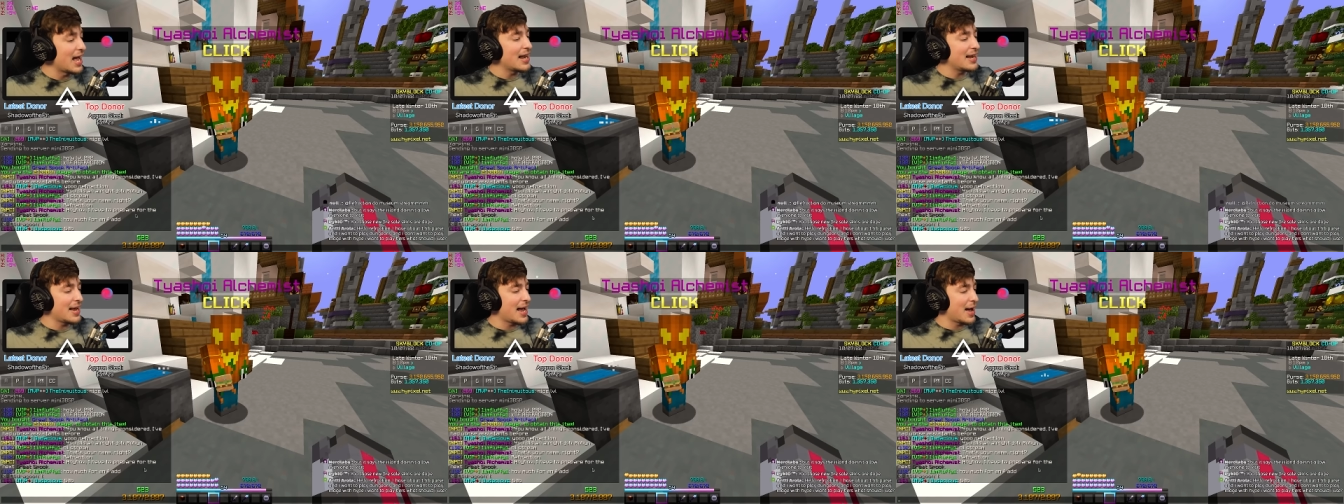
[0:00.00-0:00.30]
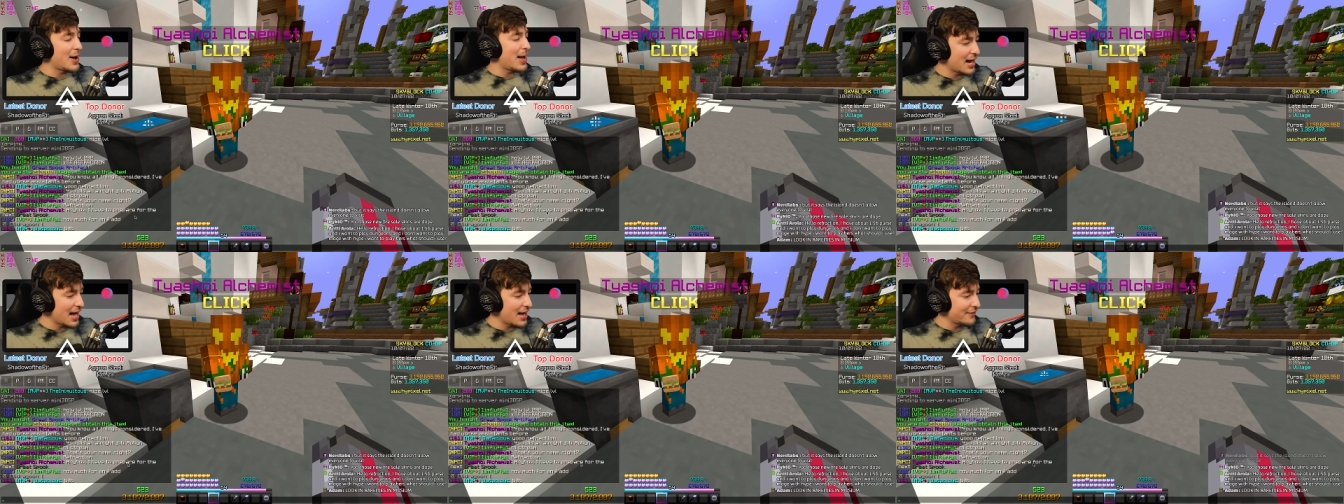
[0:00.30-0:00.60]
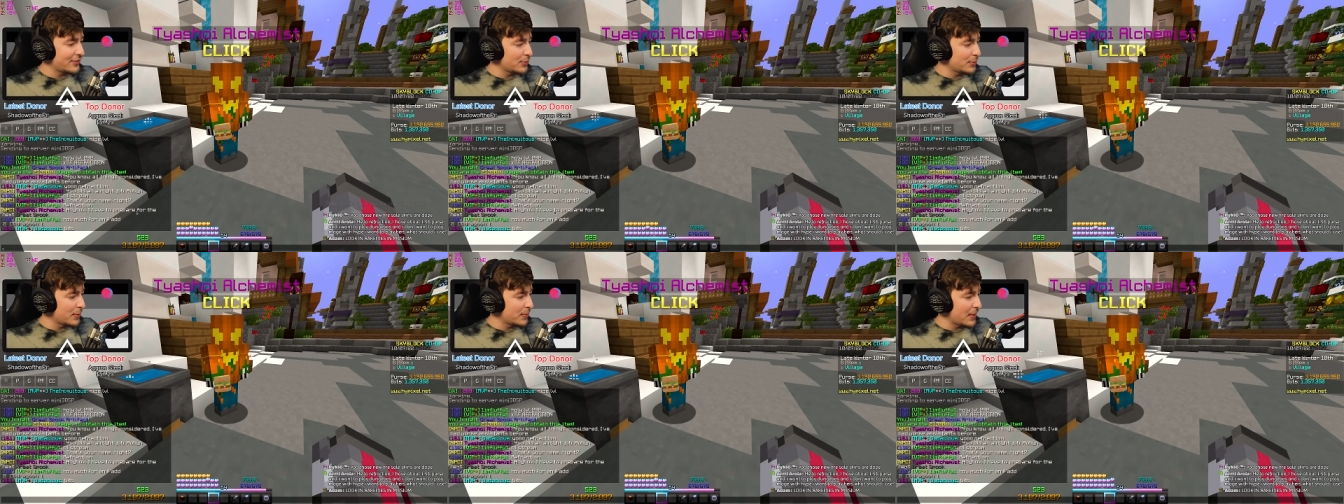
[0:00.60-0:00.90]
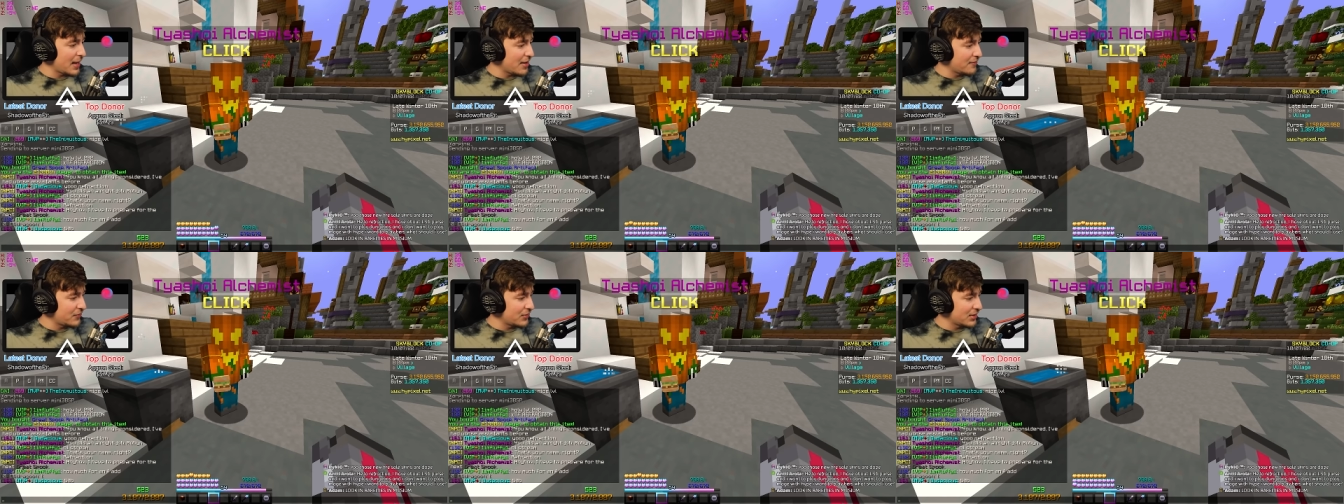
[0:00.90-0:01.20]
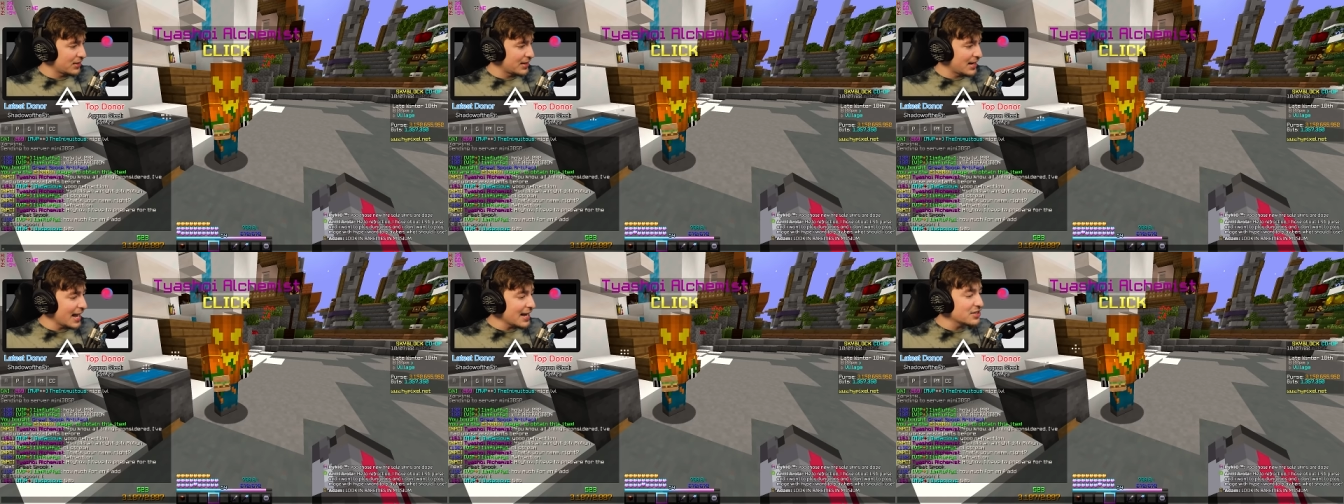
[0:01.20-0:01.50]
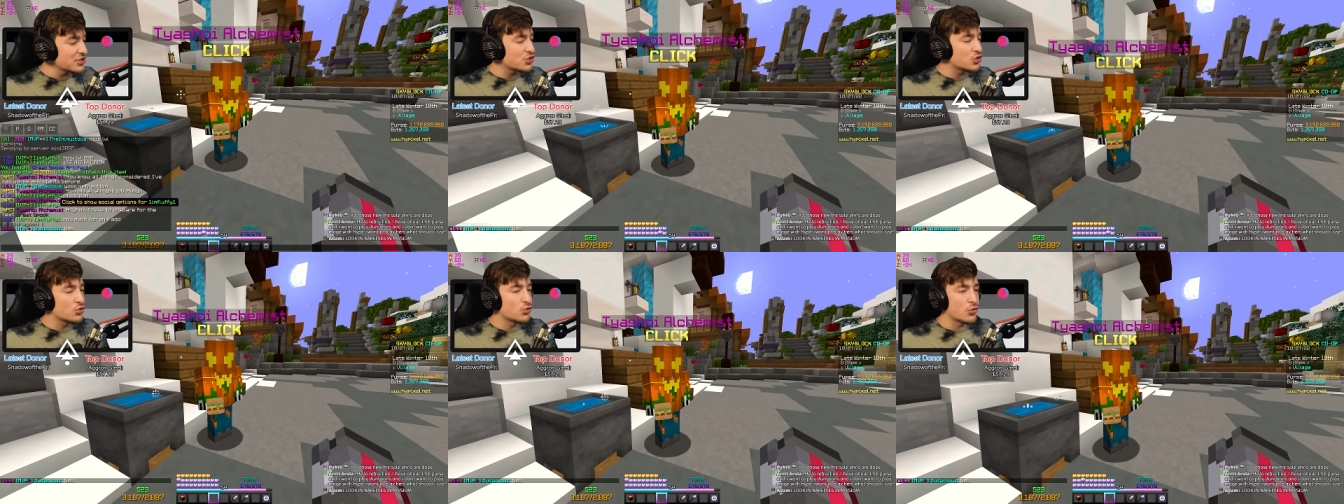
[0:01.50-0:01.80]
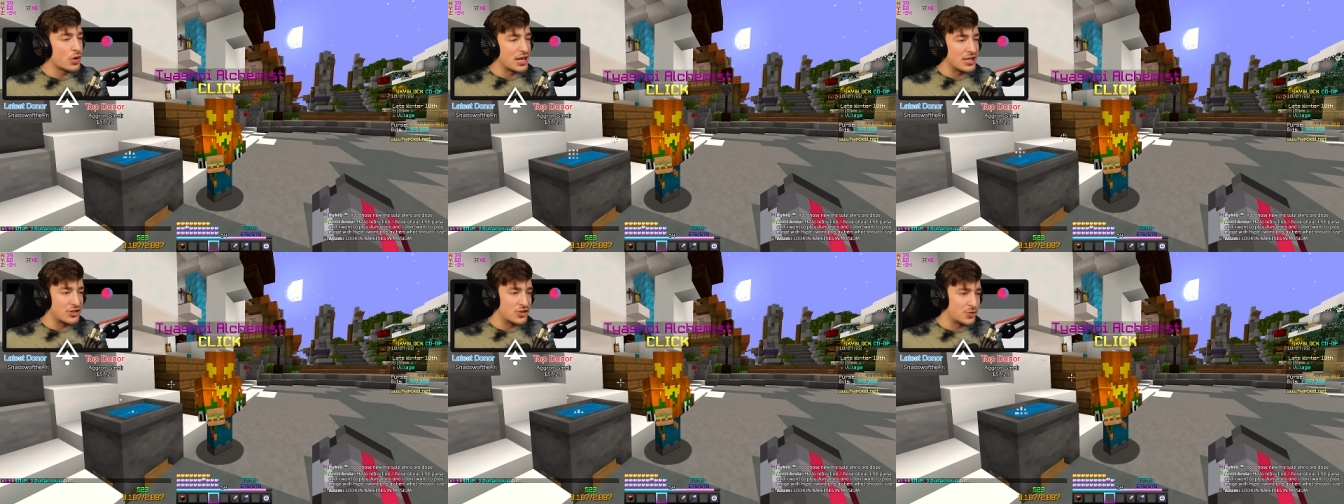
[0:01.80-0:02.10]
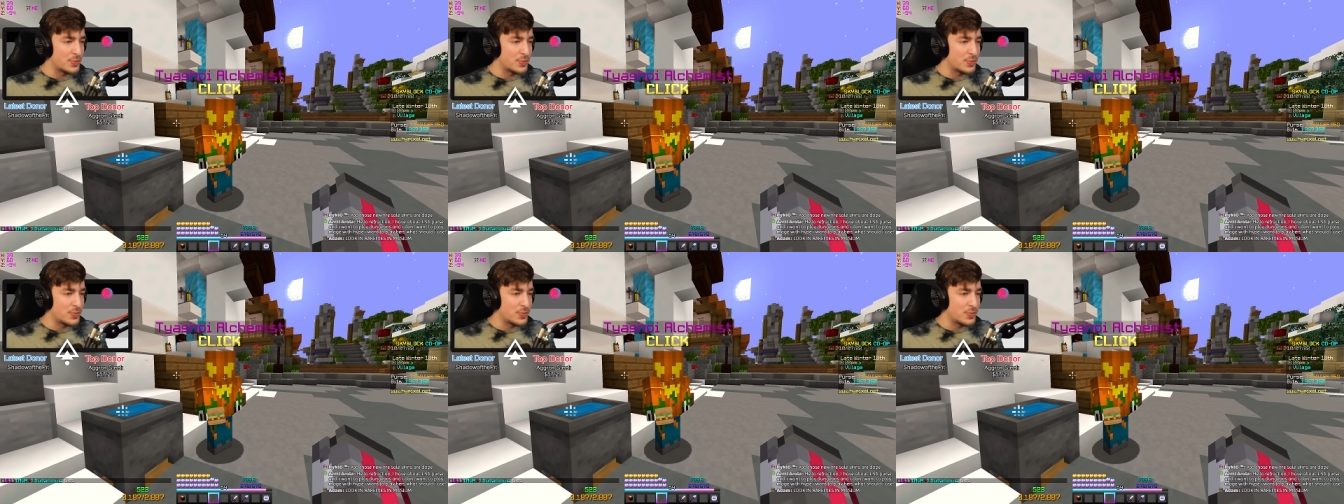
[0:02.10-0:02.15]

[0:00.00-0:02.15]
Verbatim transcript: Anyhow, I have to prepare for the next great